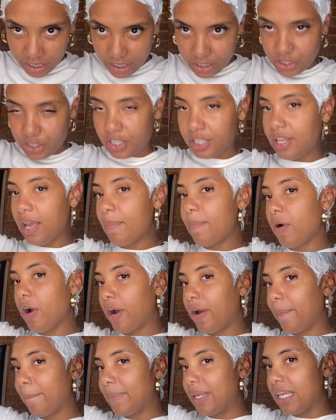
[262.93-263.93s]
During that
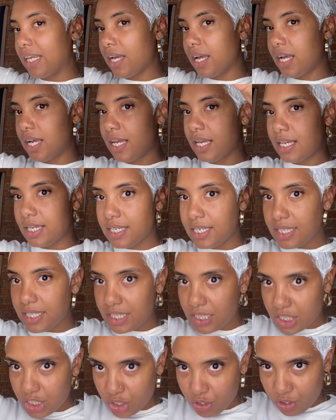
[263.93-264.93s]
part because
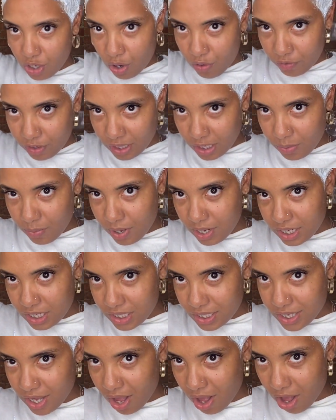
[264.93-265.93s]
you don't really want
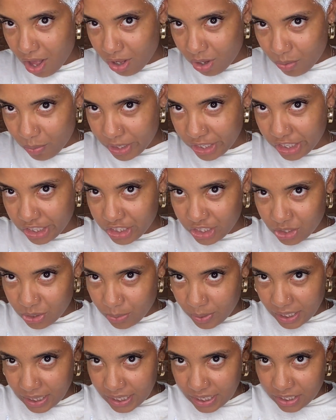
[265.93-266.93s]
to talk when you're
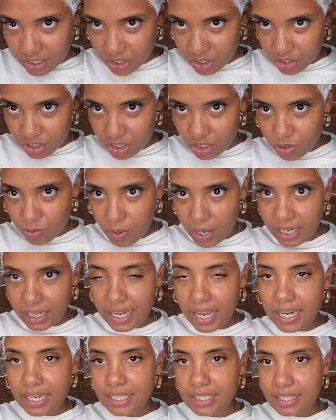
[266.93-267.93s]
doing this. You just want to
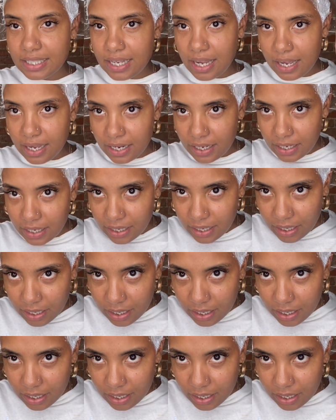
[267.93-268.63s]
get it done.